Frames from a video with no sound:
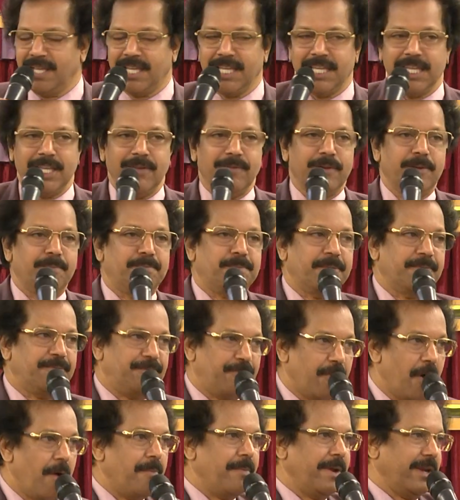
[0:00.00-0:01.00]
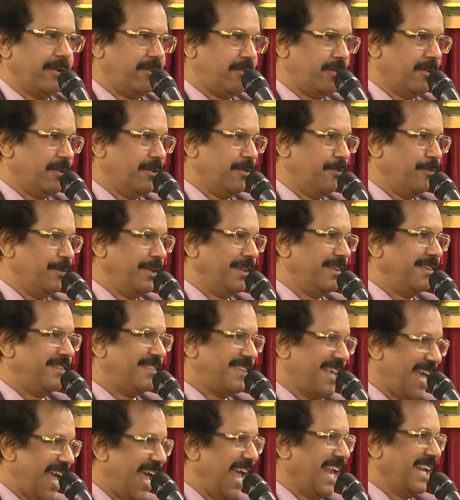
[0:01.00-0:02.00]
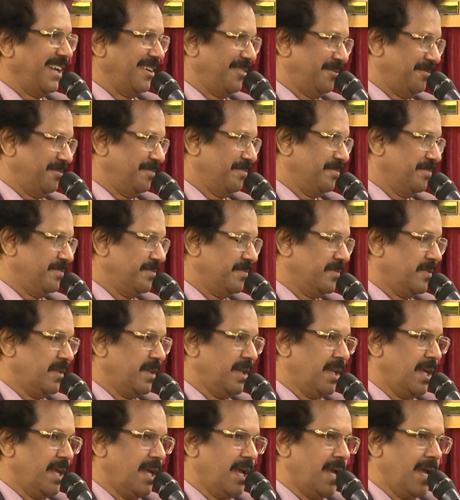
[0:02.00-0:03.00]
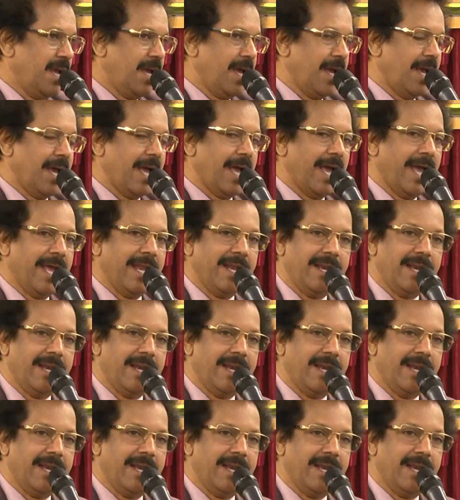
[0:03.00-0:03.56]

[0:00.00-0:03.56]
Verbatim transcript: He will perform it with His hand. And